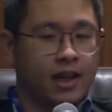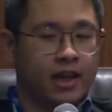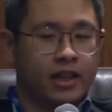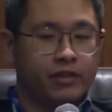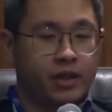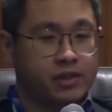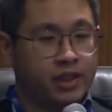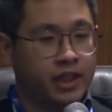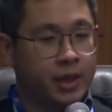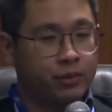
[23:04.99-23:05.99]
And if they
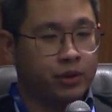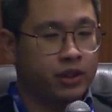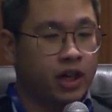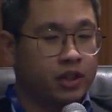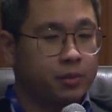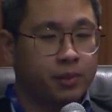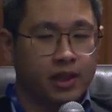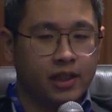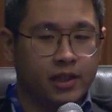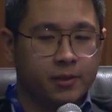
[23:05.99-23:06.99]
were deemed to not
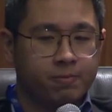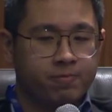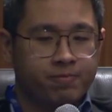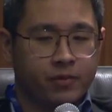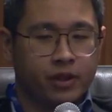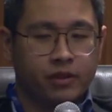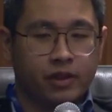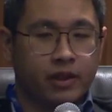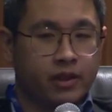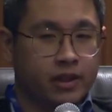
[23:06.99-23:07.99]
be, you know,